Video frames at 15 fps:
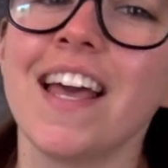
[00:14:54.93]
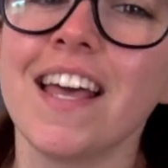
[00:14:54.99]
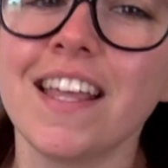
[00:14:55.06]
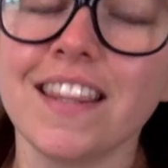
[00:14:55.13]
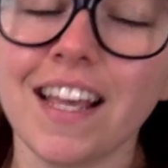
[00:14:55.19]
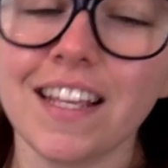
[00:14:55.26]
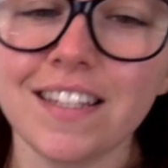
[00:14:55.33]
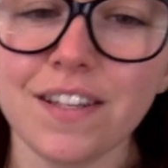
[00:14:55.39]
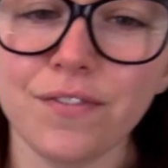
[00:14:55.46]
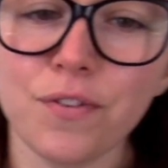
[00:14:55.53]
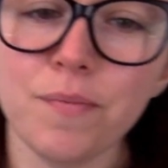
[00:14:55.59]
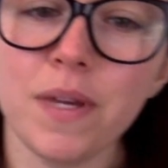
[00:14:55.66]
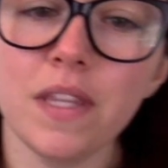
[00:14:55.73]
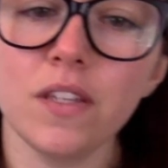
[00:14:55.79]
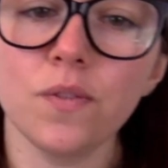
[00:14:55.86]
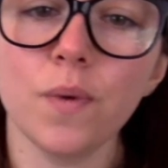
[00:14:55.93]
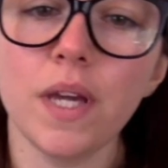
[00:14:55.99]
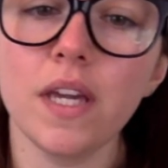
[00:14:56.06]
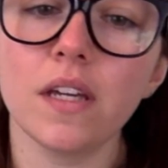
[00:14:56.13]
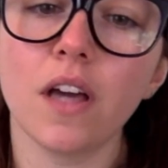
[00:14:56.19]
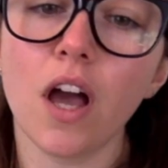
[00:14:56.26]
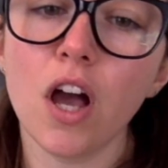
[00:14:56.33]
That's it from me this
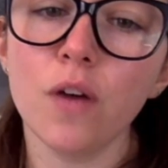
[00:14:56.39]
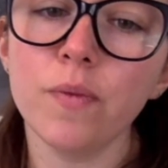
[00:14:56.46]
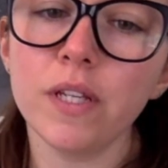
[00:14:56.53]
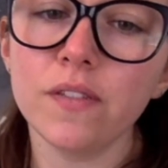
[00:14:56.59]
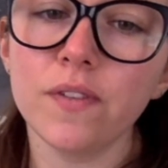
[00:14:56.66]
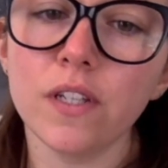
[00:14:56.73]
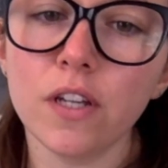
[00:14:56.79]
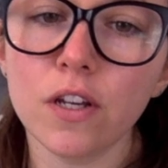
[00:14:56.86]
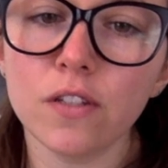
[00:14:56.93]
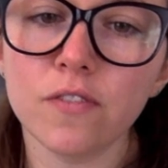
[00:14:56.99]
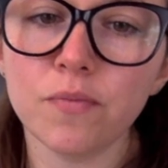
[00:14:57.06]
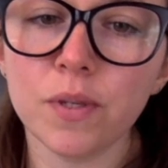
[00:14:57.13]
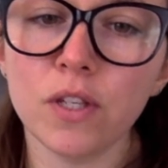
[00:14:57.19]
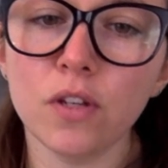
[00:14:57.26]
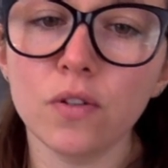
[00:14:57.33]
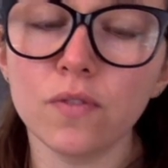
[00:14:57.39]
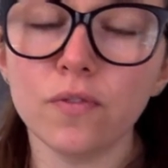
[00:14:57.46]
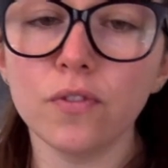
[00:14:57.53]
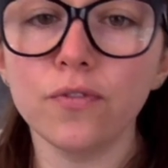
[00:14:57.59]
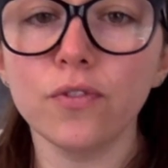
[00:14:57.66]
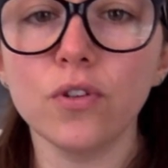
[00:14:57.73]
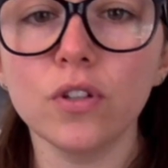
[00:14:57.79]
week. I hope these videos have been
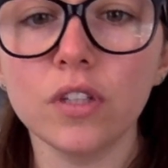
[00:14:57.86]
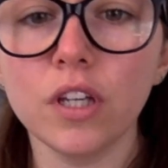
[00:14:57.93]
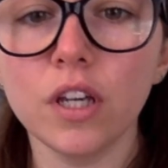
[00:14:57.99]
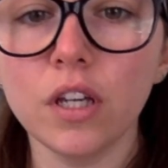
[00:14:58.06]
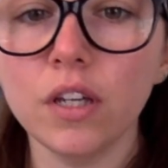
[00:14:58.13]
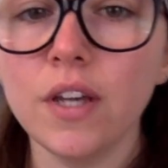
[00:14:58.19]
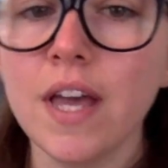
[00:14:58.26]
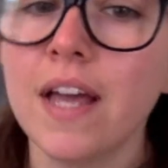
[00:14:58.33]
useful for you.